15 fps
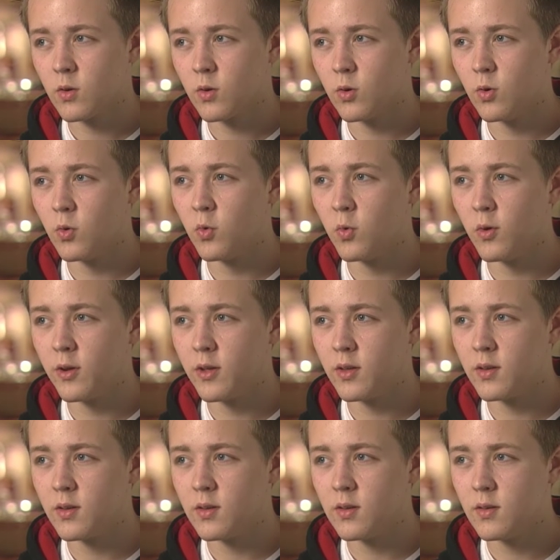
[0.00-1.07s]
who
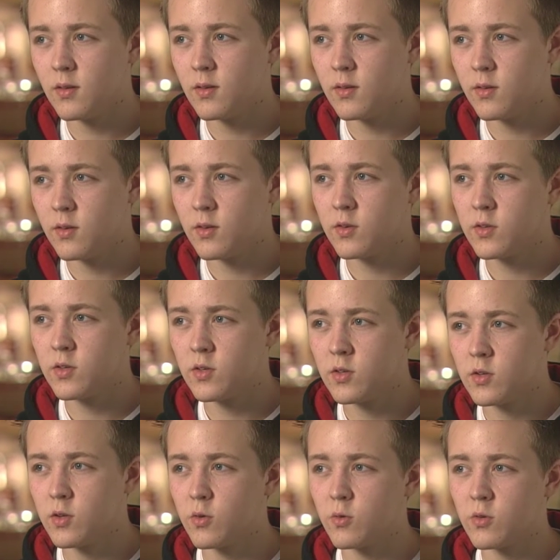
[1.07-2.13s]
would
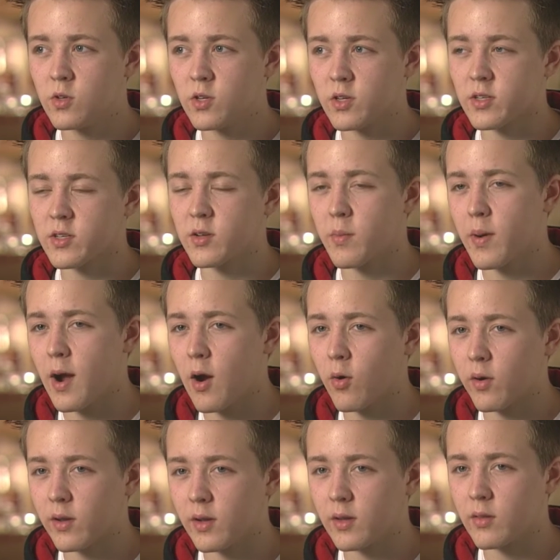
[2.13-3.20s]
do just
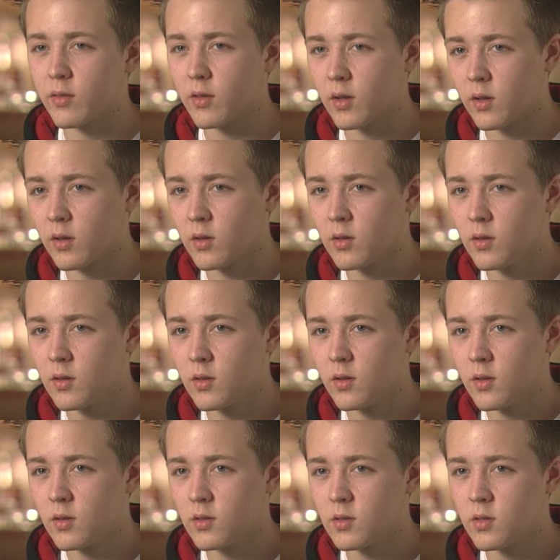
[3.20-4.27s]
about anything
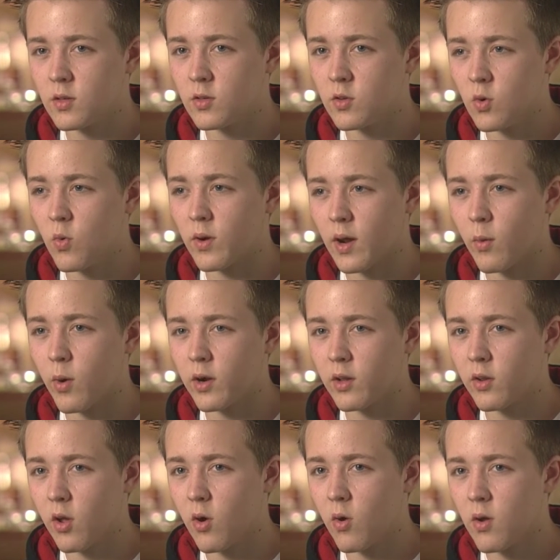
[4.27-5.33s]
to do what I
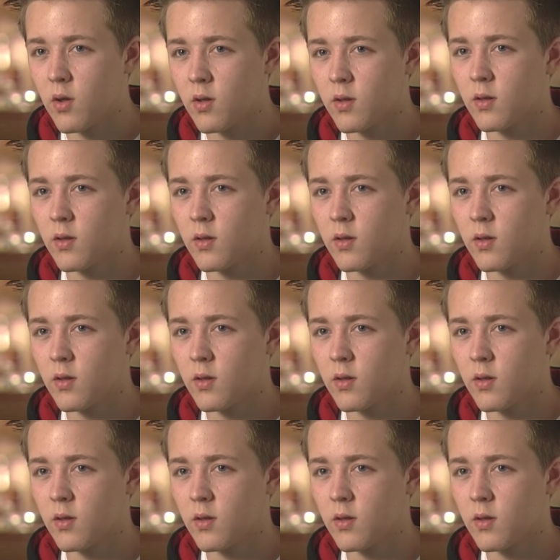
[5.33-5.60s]
want to do.